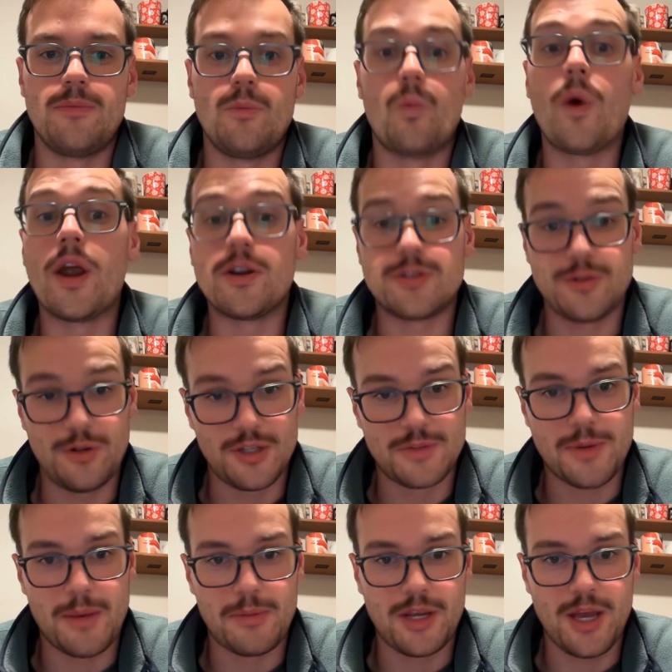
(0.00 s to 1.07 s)
where your students
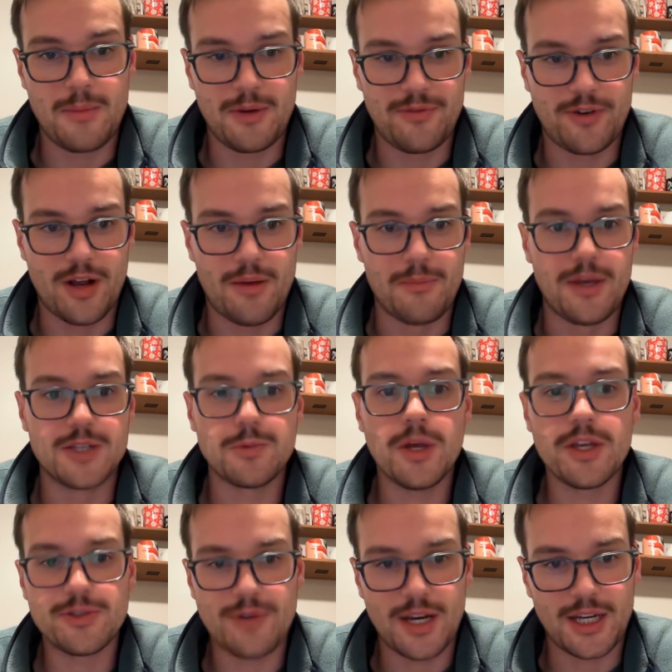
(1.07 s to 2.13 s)
might be coming from, as well
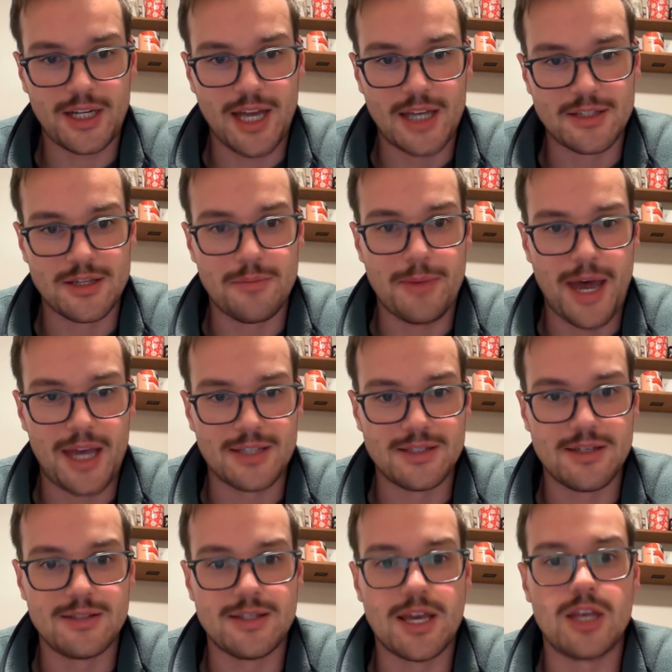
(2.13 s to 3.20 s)
as recognizing the
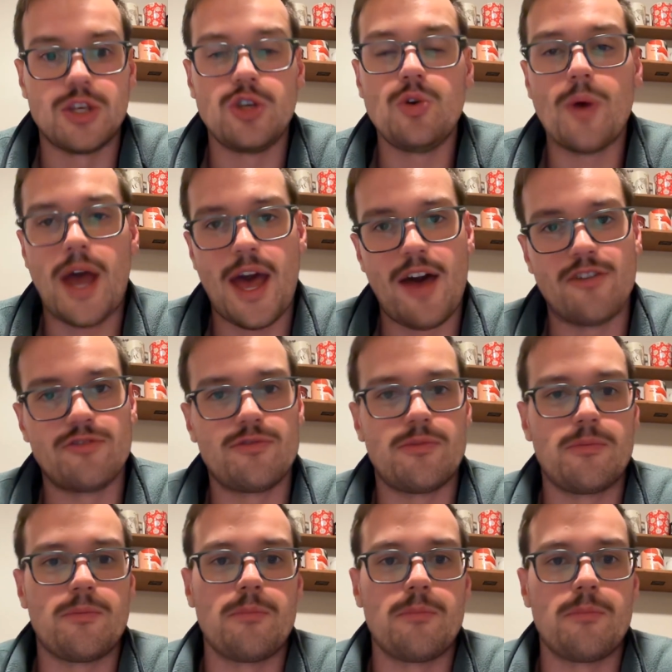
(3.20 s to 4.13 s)
biases that you have